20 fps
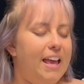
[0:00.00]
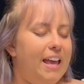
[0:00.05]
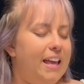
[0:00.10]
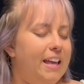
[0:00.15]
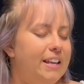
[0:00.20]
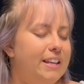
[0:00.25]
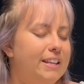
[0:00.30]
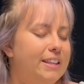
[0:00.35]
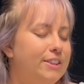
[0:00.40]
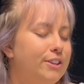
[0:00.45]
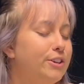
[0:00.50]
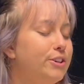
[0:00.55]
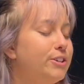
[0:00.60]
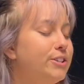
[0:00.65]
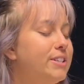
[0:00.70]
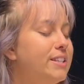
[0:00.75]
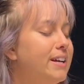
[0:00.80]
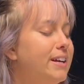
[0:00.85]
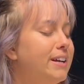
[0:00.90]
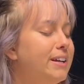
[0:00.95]
and in the good
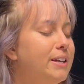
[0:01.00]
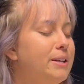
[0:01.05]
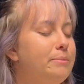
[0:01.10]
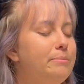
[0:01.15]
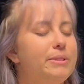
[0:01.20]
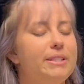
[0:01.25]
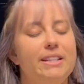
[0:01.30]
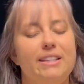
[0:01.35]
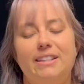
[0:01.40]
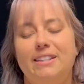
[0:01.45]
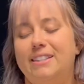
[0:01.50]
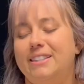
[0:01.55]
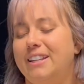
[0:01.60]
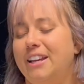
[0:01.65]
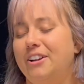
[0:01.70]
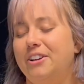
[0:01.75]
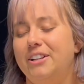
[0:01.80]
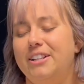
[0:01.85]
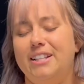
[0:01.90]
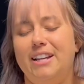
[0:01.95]
times, in the
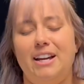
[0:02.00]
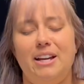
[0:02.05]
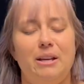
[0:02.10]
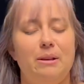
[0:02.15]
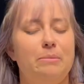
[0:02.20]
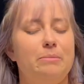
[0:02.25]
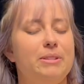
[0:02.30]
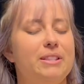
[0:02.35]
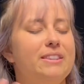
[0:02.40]
scary times,